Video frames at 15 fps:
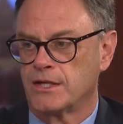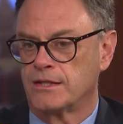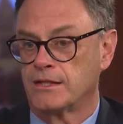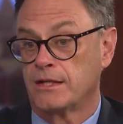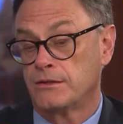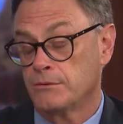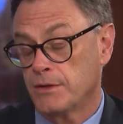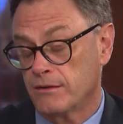And
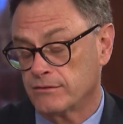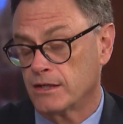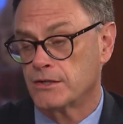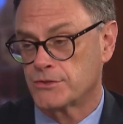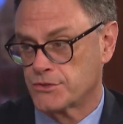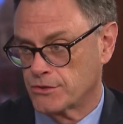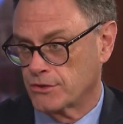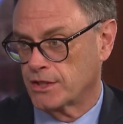they do have
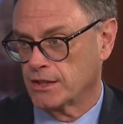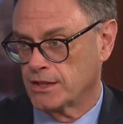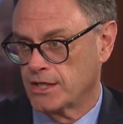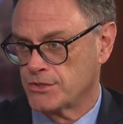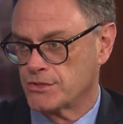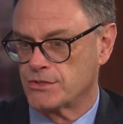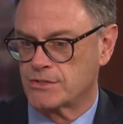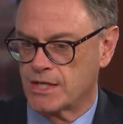large
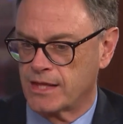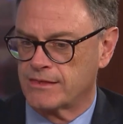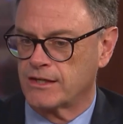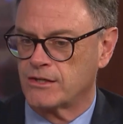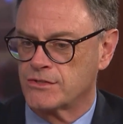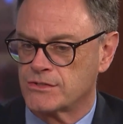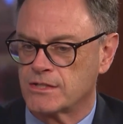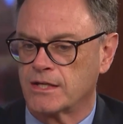circulations. And I
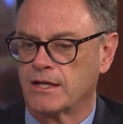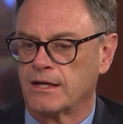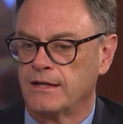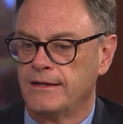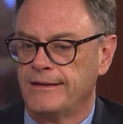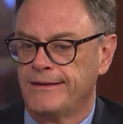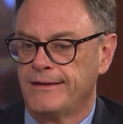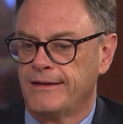think you're
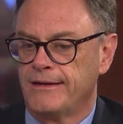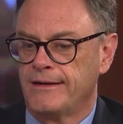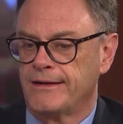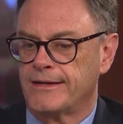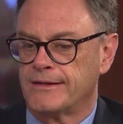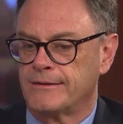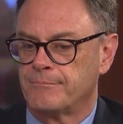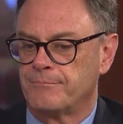seeing
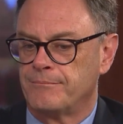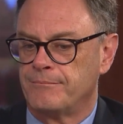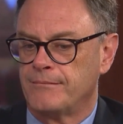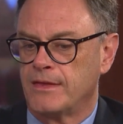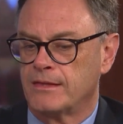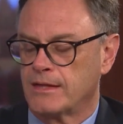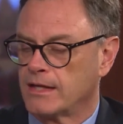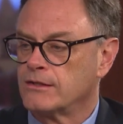
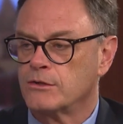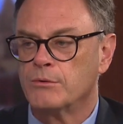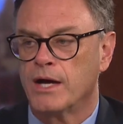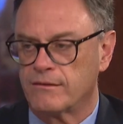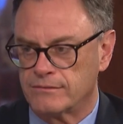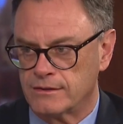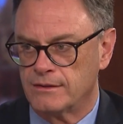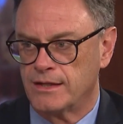they do
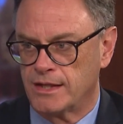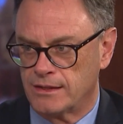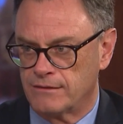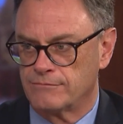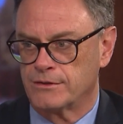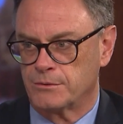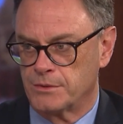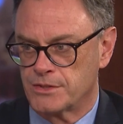have an
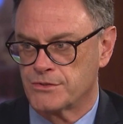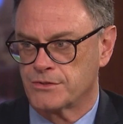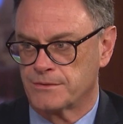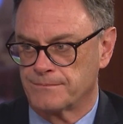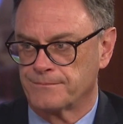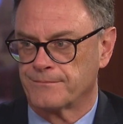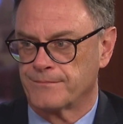influence.